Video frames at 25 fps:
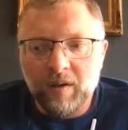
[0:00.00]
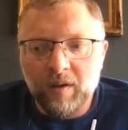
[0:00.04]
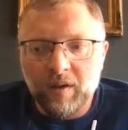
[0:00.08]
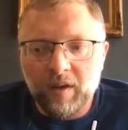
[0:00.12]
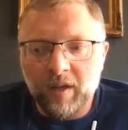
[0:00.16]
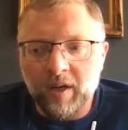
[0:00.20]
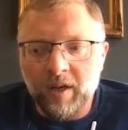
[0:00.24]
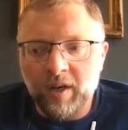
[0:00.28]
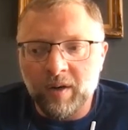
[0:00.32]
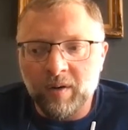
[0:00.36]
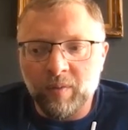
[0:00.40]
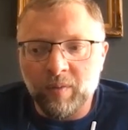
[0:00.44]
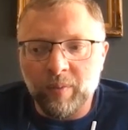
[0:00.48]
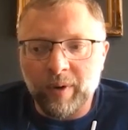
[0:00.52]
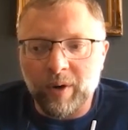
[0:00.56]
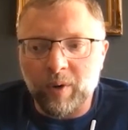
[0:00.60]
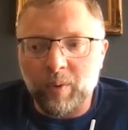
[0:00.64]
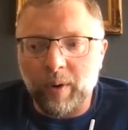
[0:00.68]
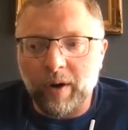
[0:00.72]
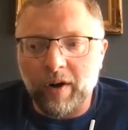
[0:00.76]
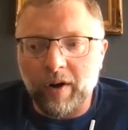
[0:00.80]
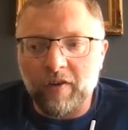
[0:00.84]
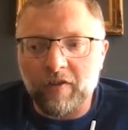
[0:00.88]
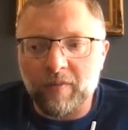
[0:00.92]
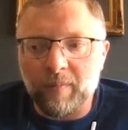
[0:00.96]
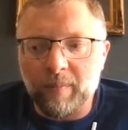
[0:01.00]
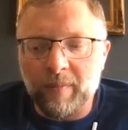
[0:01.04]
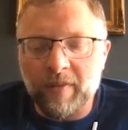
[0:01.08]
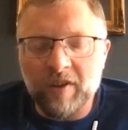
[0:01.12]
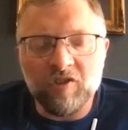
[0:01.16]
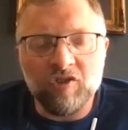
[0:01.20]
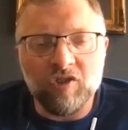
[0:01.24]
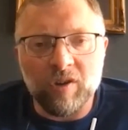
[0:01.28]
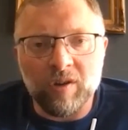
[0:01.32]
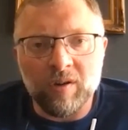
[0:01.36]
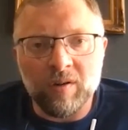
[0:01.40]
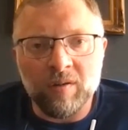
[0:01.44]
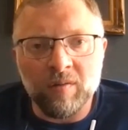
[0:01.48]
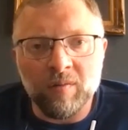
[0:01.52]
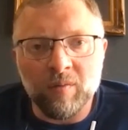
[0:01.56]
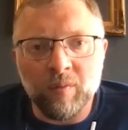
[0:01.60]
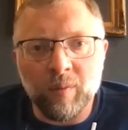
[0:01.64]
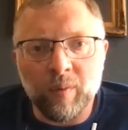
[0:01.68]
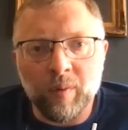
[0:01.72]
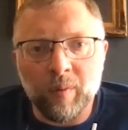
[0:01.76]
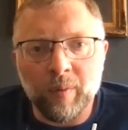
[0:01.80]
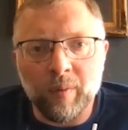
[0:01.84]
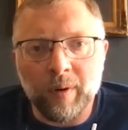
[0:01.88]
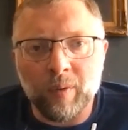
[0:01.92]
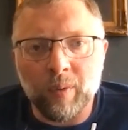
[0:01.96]
you know, requires mission,
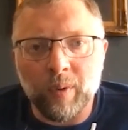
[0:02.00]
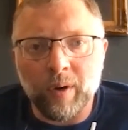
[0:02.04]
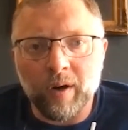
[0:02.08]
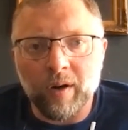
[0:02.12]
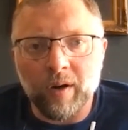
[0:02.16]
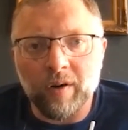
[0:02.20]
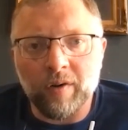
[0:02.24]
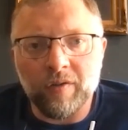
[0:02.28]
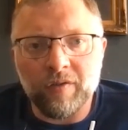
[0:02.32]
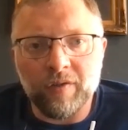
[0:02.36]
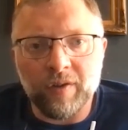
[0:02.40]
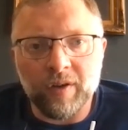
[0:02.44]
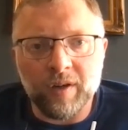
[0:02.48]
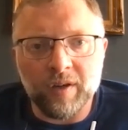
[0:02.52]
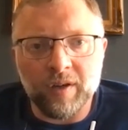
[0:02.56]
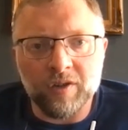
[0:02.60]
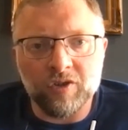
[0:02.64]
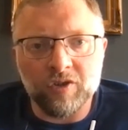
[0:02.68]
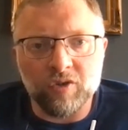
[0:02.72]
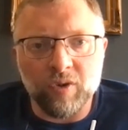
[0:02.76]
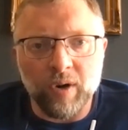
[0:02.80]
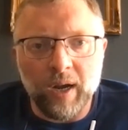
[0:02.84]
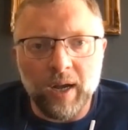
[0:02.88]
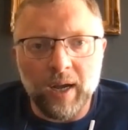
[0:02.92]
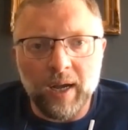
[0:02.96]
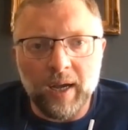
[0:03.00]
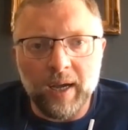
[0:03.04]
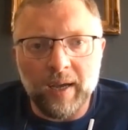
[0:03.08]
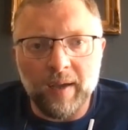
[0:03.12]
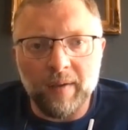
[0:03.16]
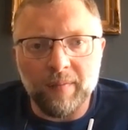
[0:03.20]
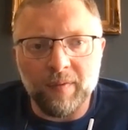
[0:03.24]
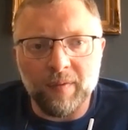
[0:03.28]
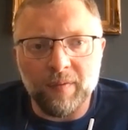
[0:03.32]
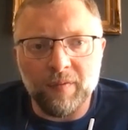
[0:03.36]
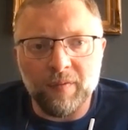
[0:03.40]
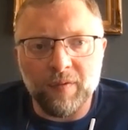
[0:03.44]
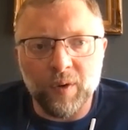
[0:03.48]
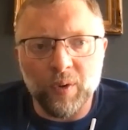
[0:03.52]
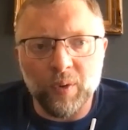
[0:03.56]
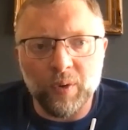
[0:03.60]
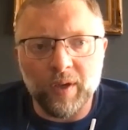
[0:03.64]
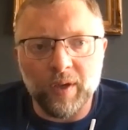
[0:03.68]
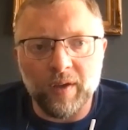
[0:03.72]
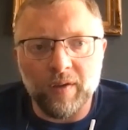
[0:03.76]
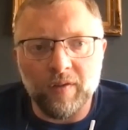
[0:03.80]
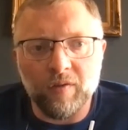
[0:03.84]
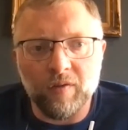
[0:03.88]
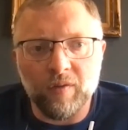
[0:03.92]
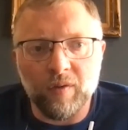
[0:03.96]
requires a uh, drive, a
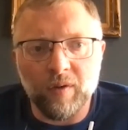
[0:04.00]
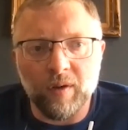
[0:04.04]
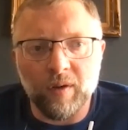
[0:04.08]
focus.